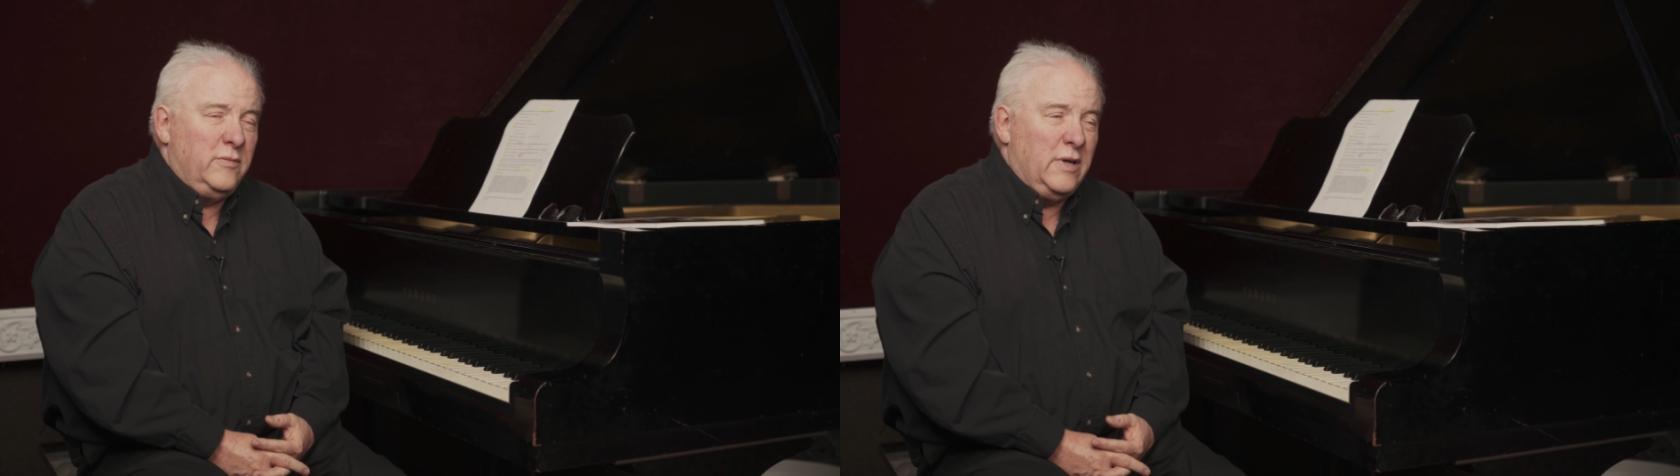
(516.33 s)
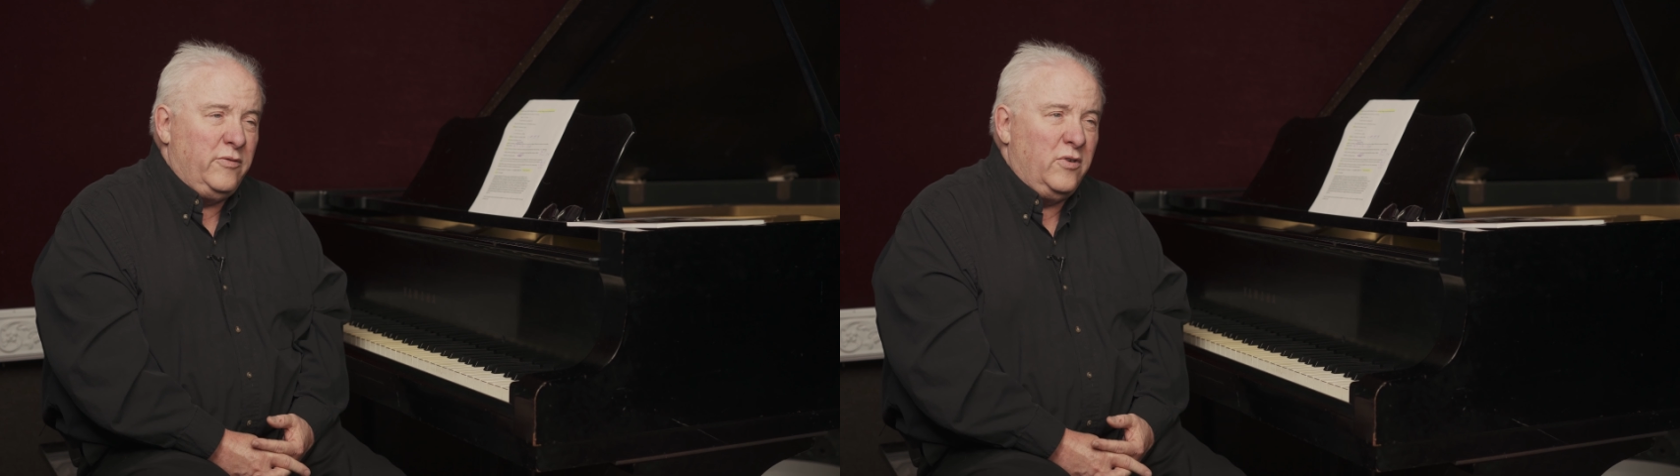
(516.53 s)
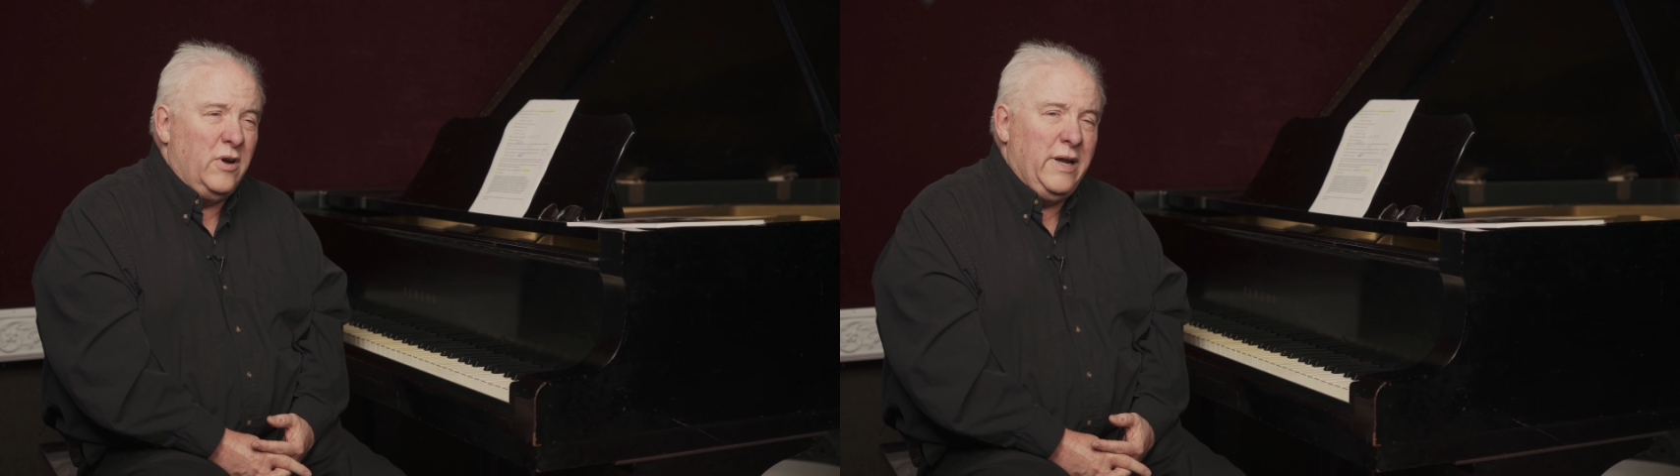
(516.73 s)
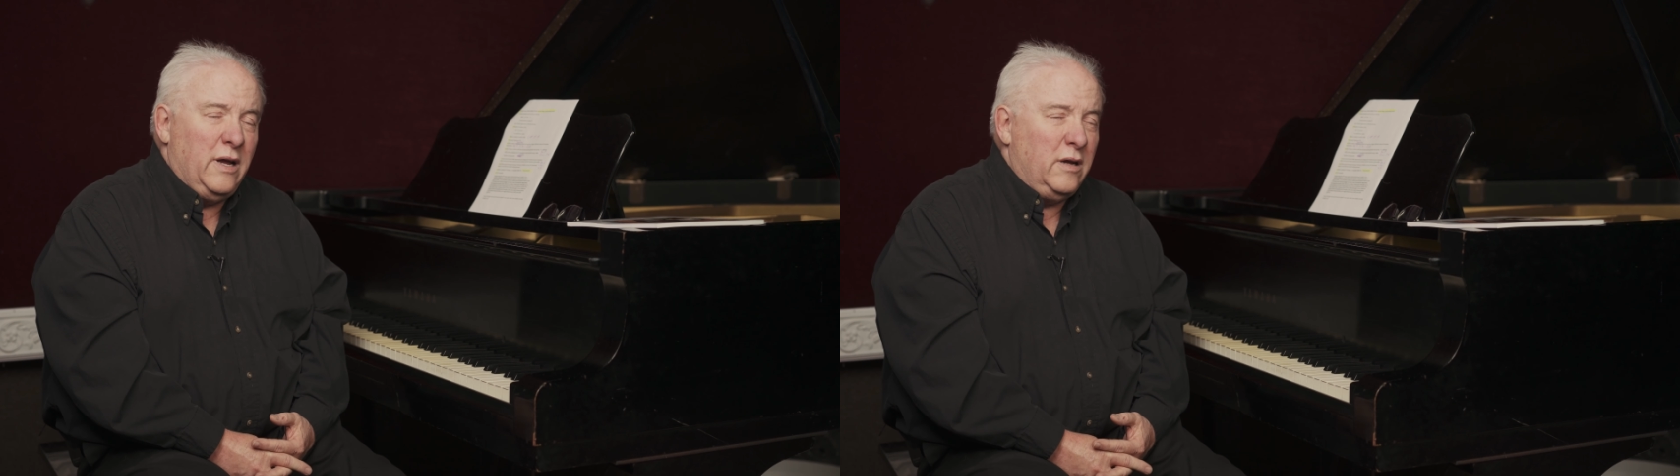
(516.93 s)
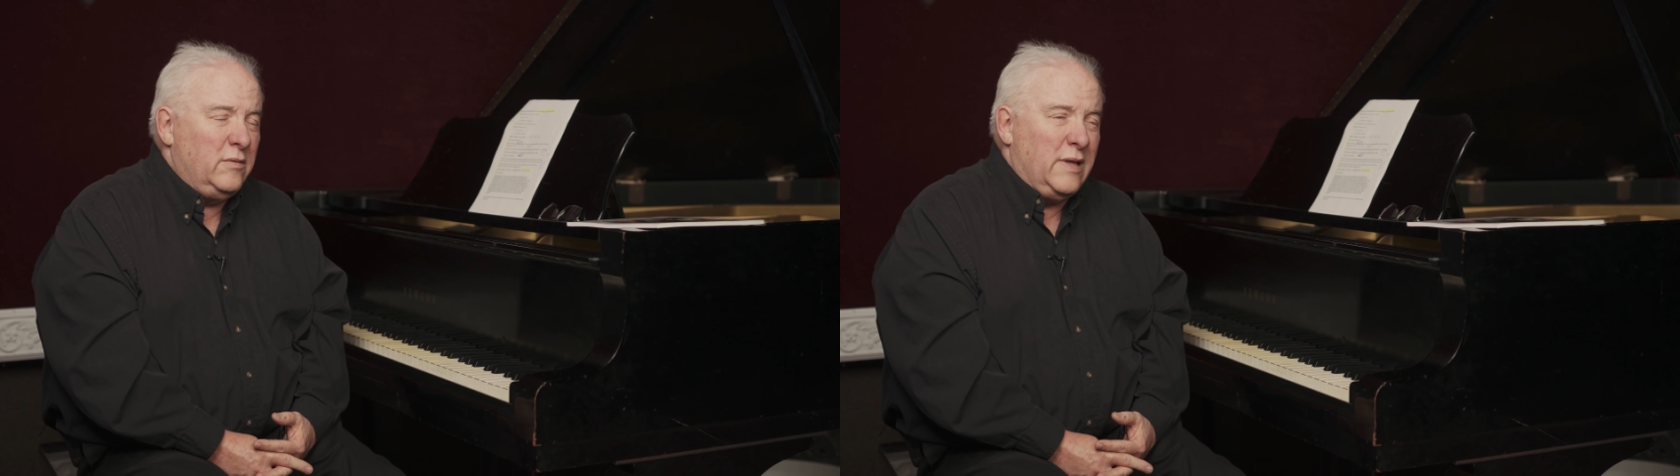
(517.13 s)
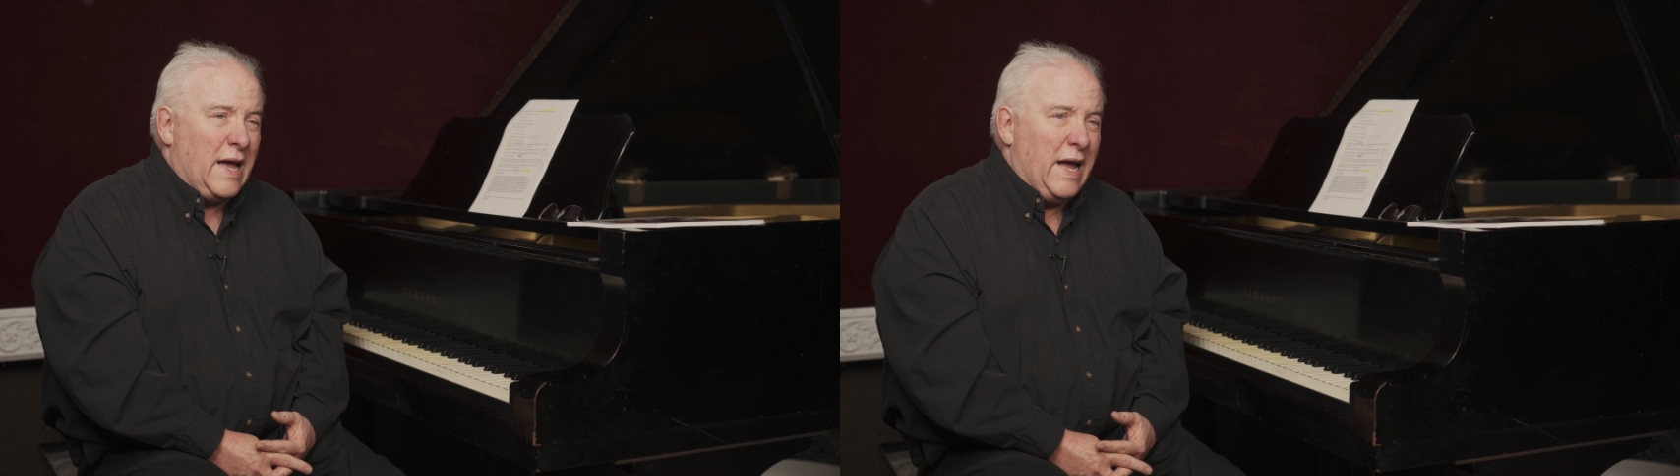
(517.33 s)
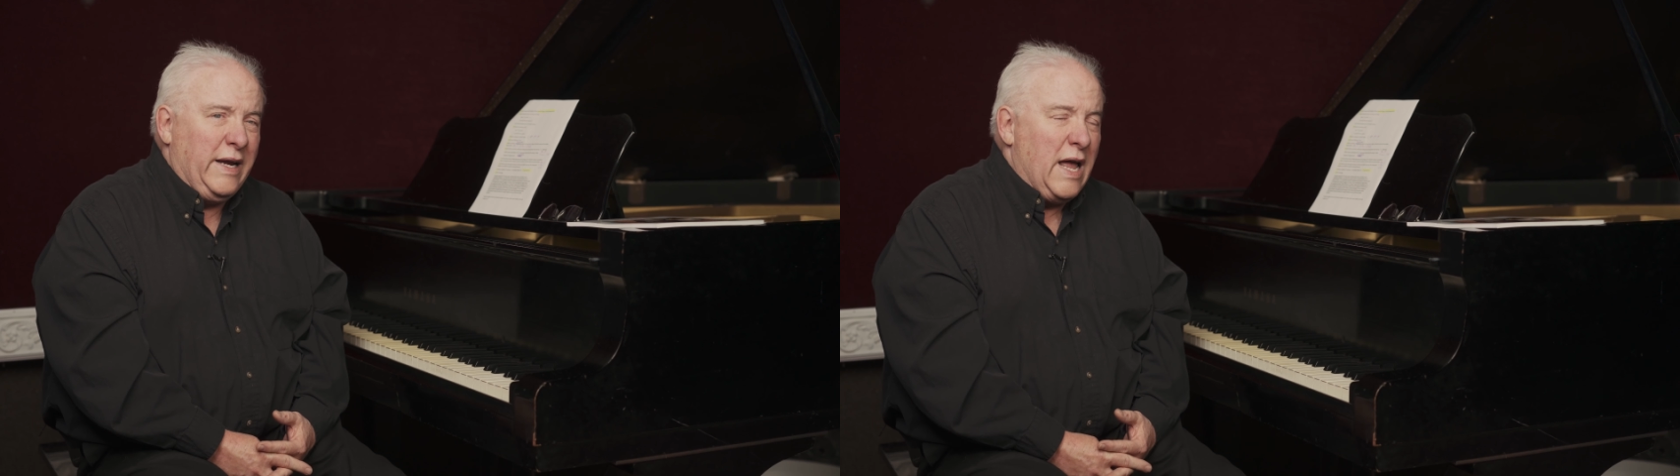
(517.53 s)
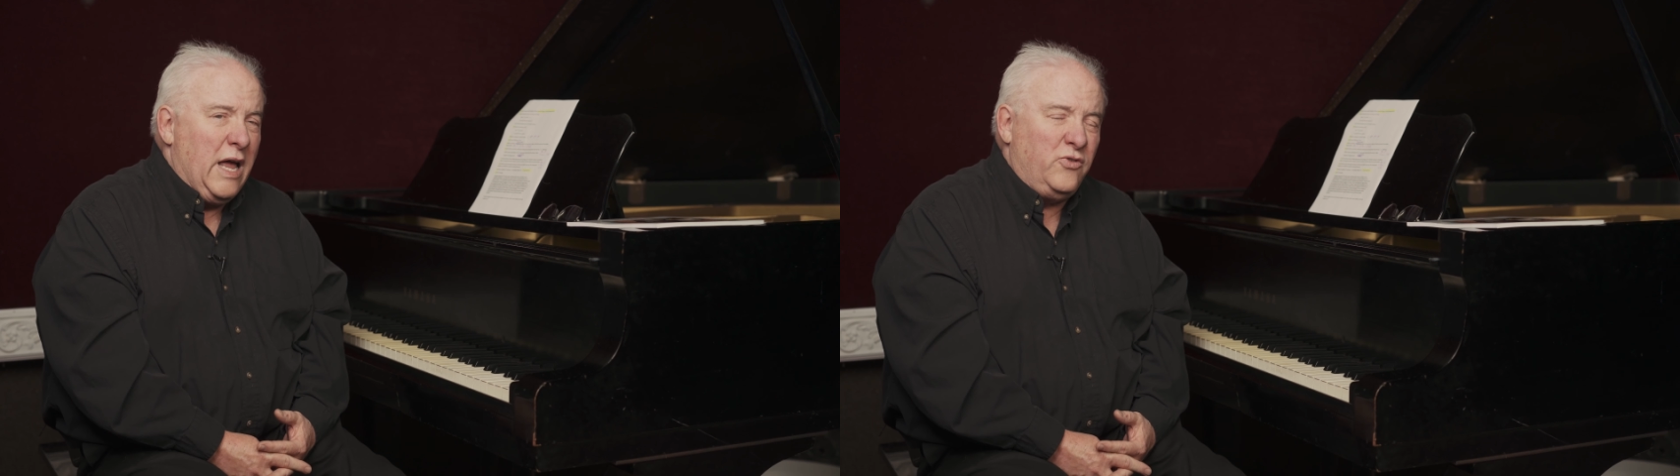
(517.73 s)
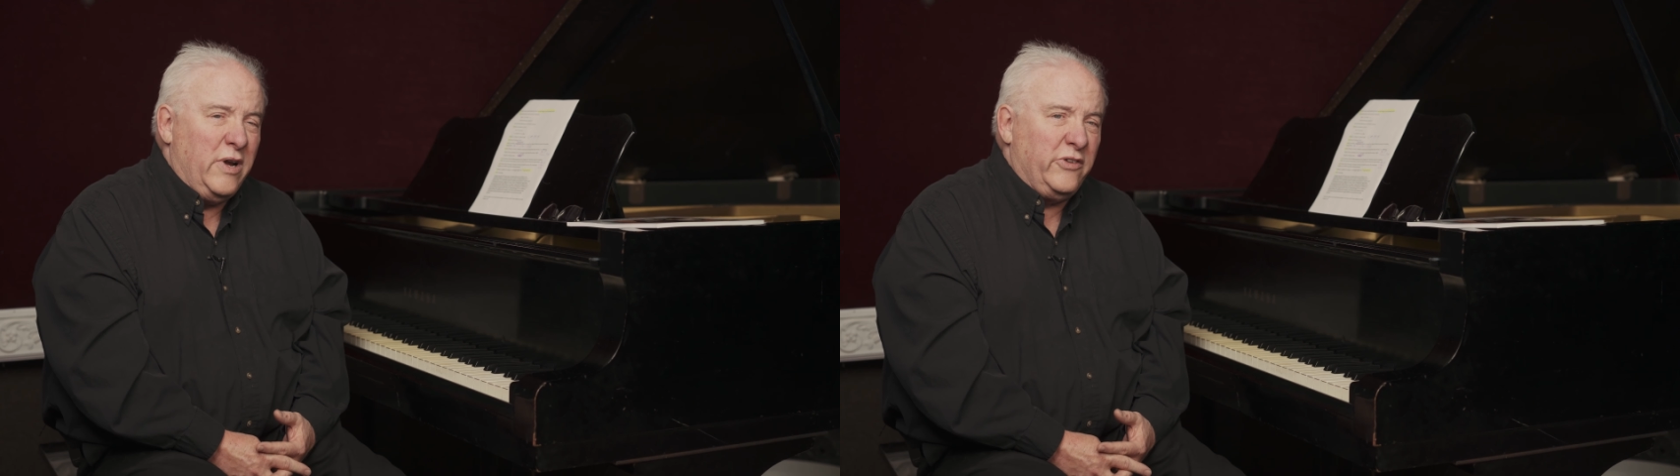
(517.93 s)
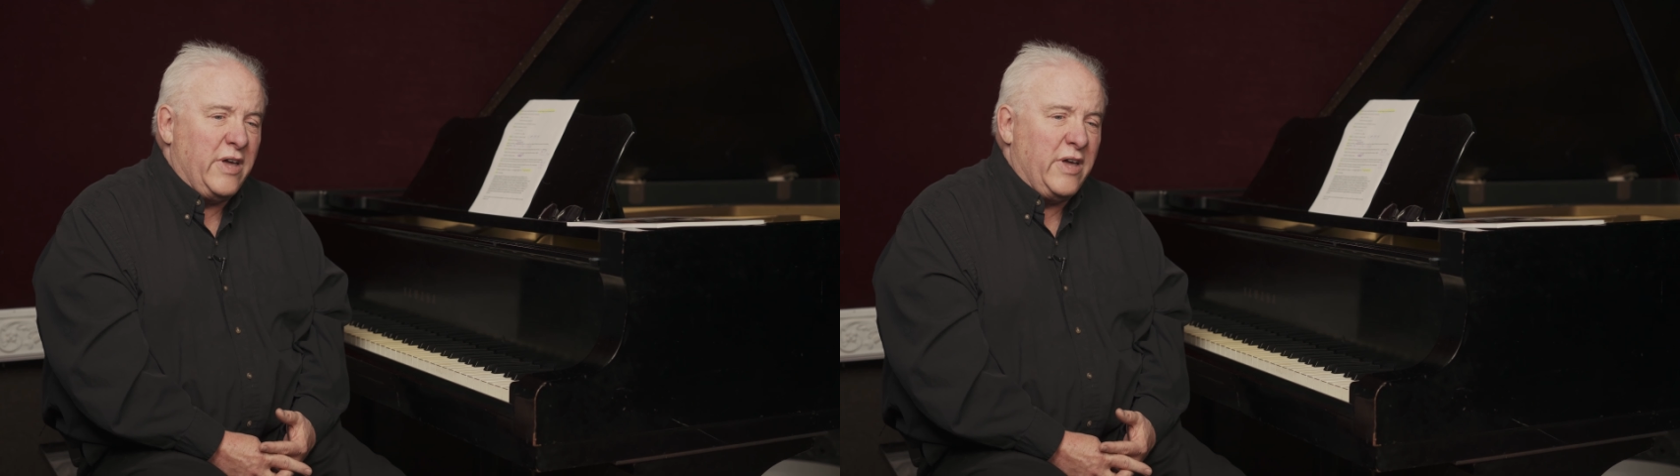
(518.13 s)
very high contrast